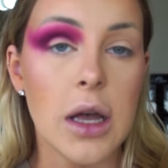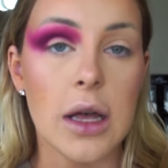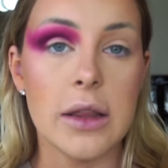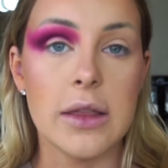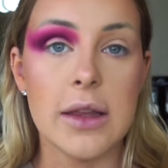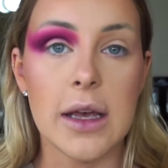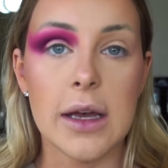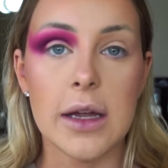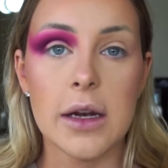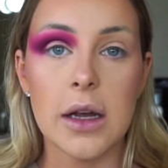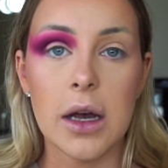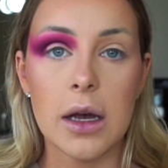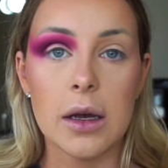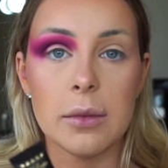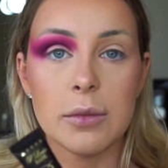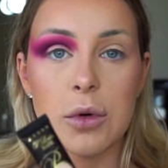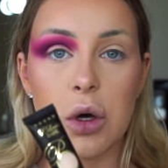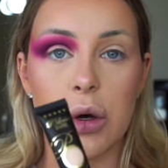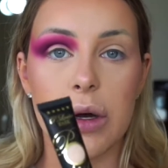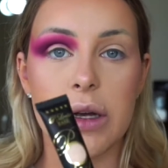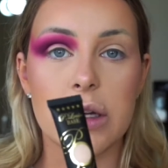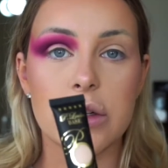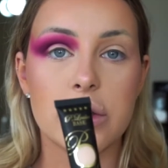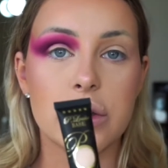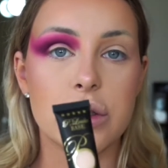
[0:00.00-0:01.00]
And then I'm
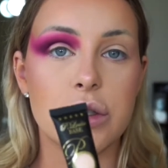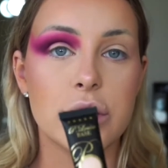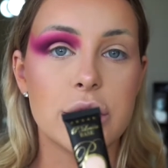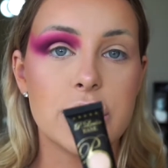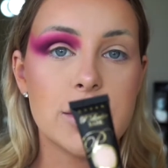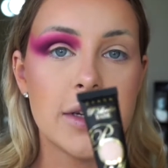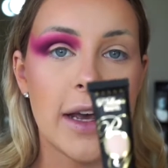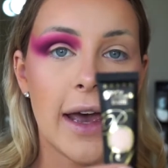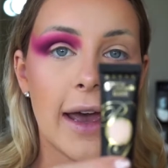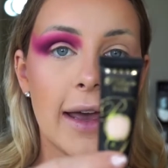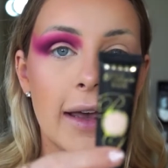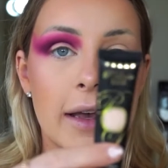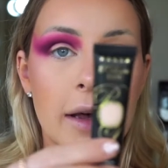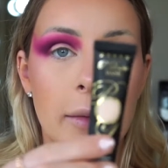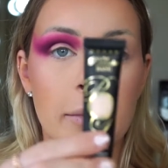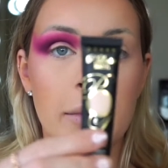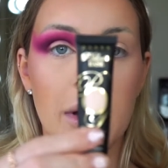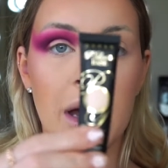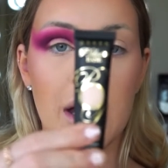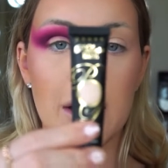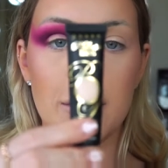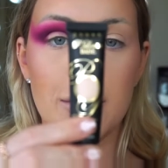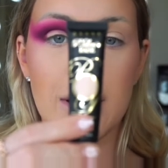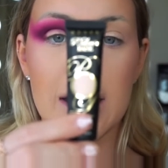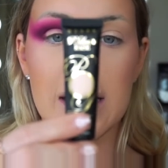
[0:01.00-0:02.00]
going to take
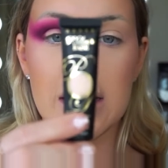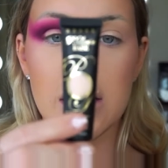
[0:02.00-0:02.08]
my P.